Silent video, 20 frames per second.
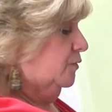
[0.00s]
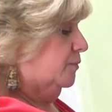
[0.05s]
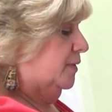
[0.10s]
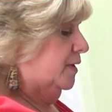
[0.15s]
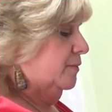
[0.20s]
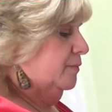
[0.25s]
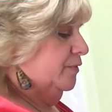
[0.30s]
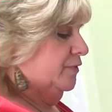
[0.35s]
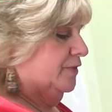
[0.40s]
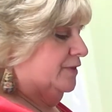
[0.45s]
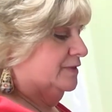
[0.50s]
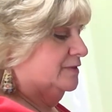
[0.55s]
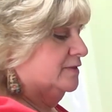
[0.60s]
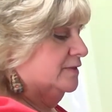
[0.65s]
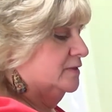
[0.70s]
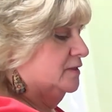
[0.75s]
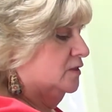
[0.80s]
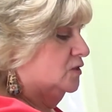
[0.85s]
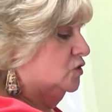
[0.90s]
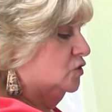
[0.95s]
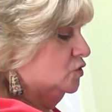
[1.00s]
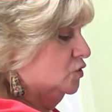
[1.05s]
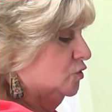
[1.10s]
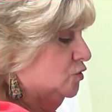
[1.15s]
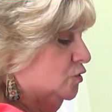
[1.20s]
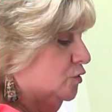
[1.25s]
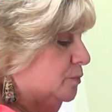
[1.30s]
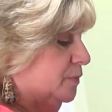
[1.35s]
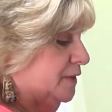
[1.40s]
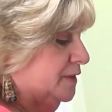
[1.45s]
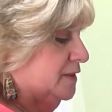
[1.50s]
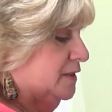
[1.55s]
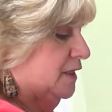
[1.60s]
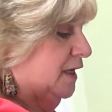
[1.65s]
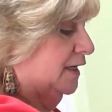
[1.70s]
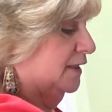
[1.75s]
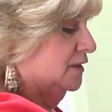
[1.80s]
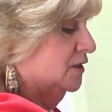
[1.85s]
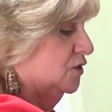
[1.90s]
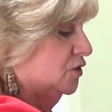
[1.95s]
remember, this is a soup. It's
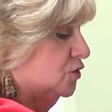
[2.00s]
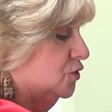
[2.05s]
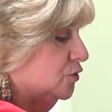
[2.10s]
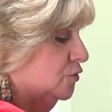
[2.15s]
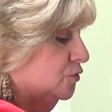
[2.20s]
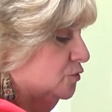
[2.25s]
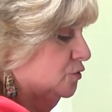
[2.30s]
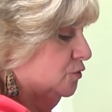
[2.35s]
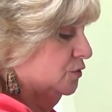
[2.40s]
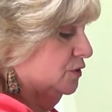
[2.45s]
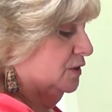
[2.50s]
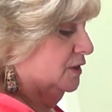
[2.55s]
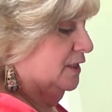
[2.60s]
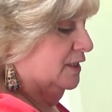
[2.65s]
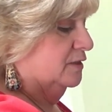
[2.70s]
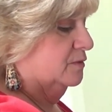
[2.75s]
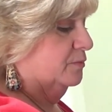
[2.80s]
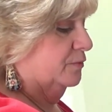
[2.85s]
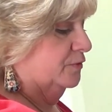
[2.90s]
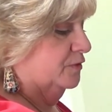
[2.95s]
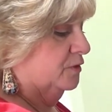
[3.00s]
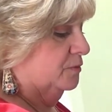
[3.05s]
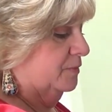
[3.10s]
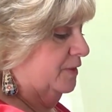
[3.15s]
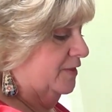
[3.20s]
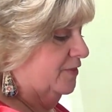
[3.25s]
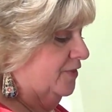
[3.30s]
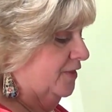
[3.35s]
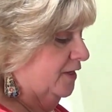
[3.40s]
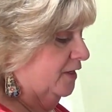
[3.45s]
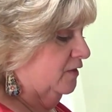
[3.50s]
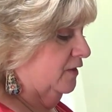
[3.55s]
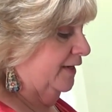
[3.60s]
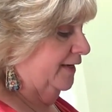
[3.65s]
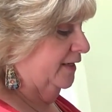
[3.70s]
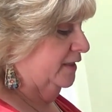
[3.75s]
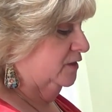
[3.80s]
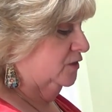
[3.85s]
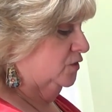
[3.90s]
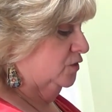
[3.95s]
not a stew, so it's not supposed to be thick
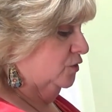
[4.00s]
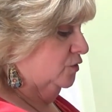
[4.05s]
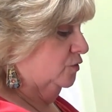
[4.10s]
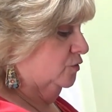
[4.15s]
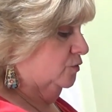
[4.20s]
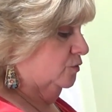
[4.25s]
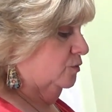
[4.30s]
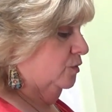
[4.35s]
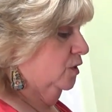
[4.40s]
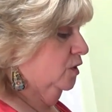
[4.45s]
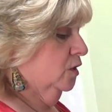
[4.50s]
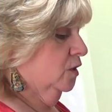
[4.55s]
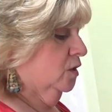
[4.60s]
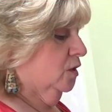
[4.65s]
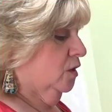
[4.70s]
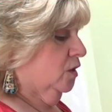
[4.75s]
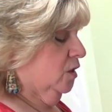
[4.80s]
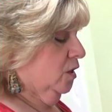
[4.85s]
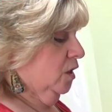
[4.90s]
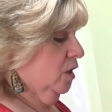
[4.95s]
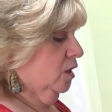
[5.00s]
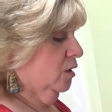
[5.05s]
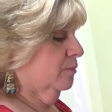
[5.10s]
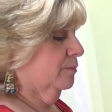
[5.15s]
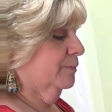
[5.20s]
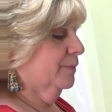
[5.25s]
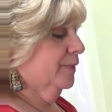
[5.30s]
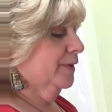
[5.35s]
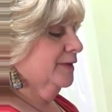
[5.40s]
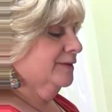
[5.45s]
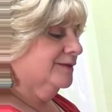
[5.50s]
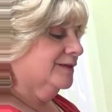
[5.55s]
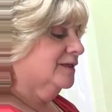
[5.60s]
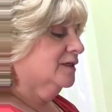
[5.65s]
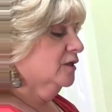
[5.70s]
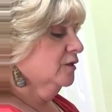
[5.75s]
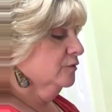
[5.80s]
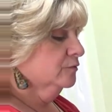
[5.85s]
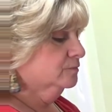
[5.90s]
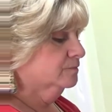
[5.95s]
like a stew. Um, but, you
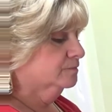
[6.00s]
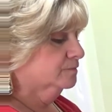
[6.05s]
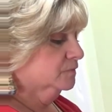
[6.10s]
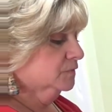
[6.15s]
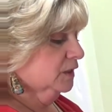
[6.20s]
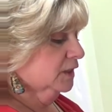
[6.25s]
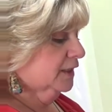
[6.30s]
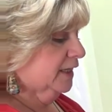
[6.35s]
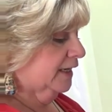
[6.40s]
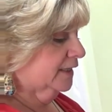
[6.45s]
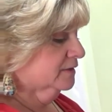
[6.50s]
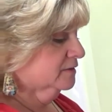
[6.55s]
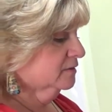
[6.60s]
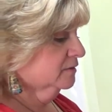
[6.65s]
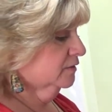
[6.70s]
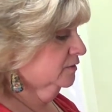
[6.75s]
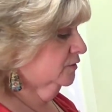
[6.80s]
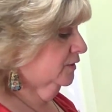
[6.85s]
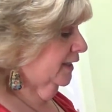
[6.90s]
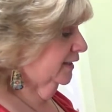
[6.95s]
know, it adds a little